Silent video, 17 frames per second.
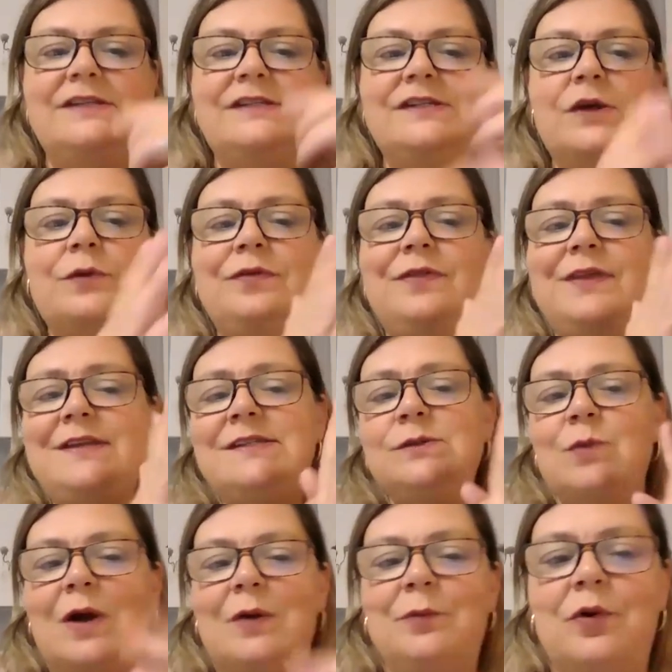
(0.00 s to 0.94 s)
So
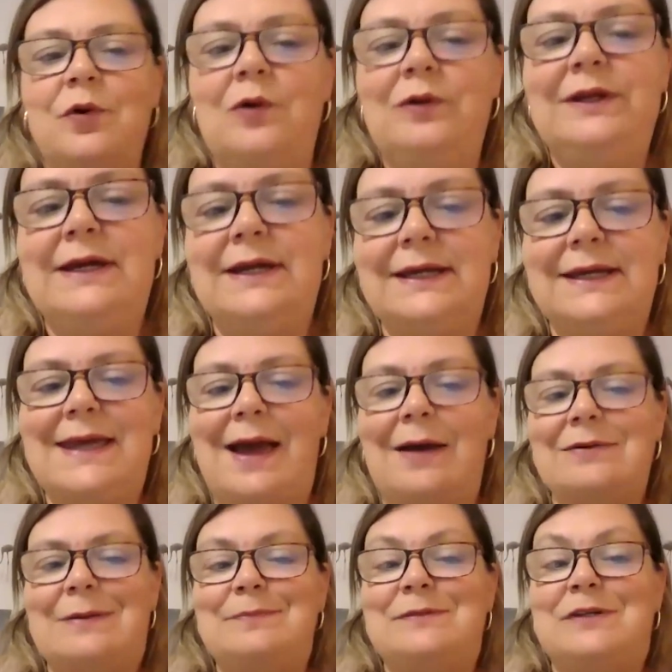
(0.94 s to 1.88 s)
this one, we're only going to
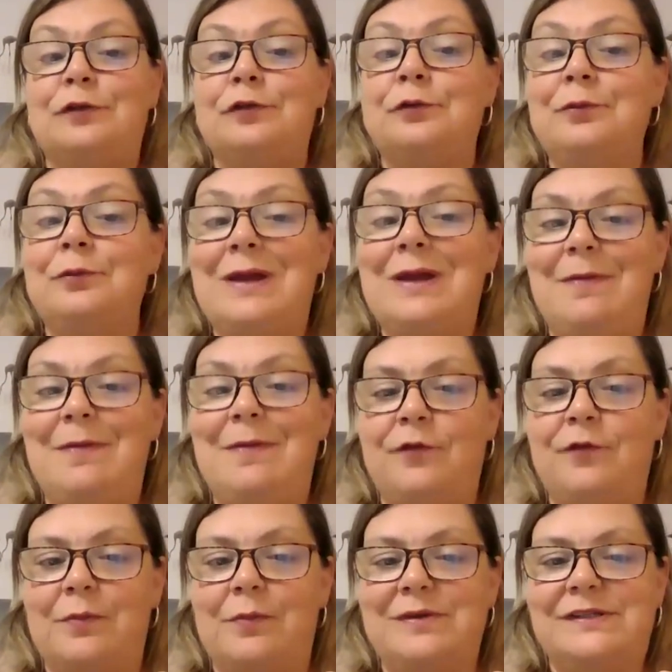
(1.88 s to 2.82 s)
count up to 3
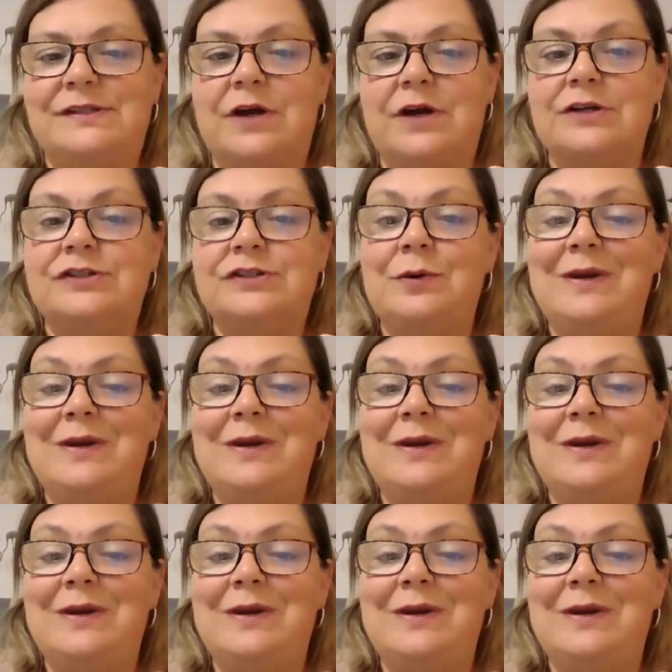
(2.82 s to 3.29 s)
before we start.